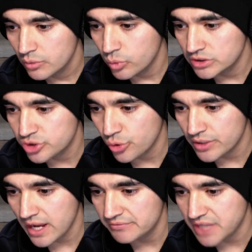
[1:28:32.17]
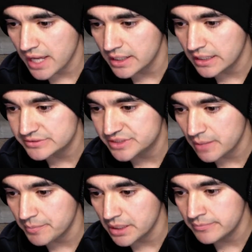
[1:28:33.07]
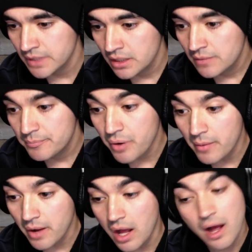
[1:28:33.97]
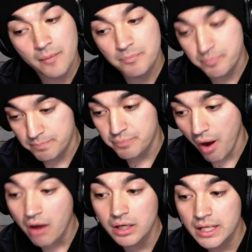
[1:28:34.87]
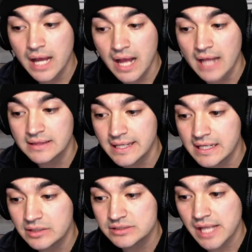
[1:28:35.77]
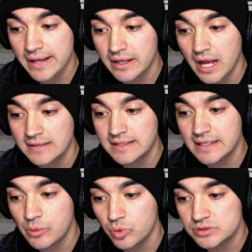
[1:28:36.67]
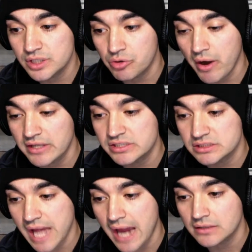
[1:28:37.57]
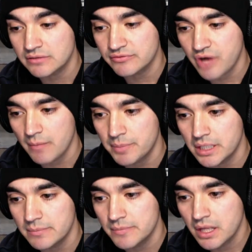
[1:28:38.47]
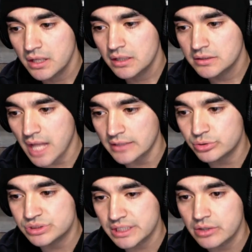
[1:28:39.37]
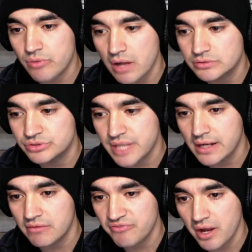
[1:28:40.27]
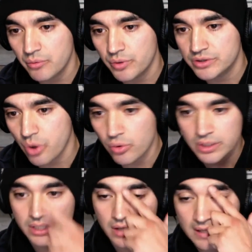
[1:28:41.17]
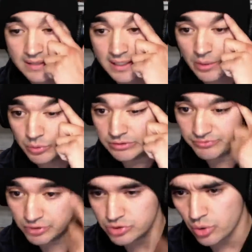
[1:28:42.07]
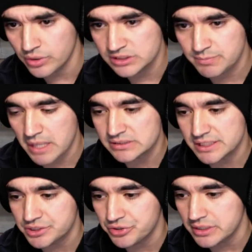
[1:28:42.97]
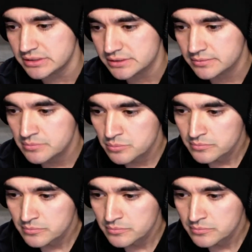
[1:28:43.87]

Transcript: Would Tony have died against Khabib? Probably. I think it was a gracious act of Khabib not to stick around to take a fight with Tony. I think it was for Tony's best interest.